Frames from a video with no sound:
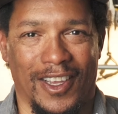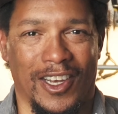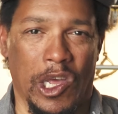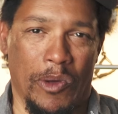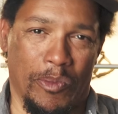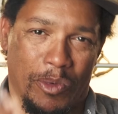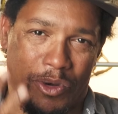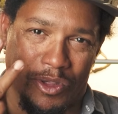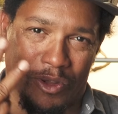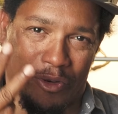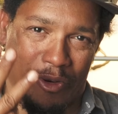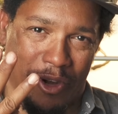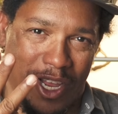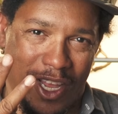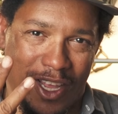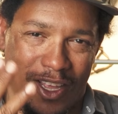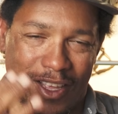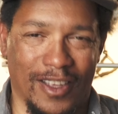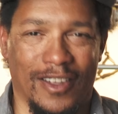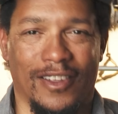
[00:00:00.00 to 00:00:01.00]
Number
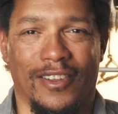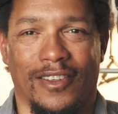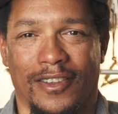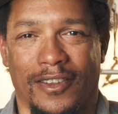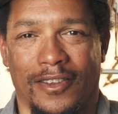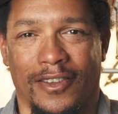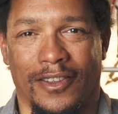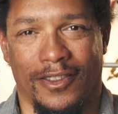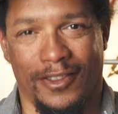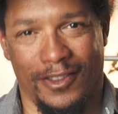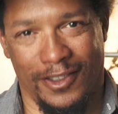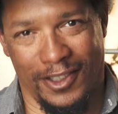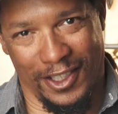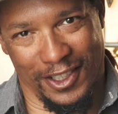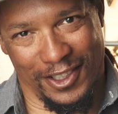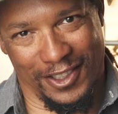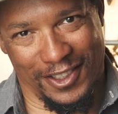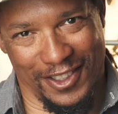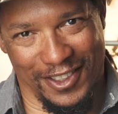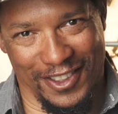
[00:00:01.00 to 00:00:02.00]
3,
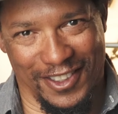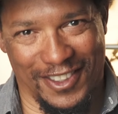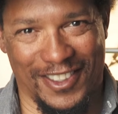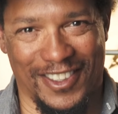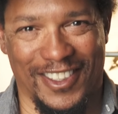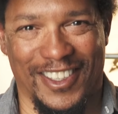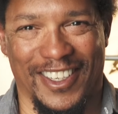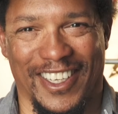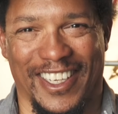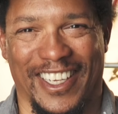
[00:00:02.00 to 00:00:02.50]
distance.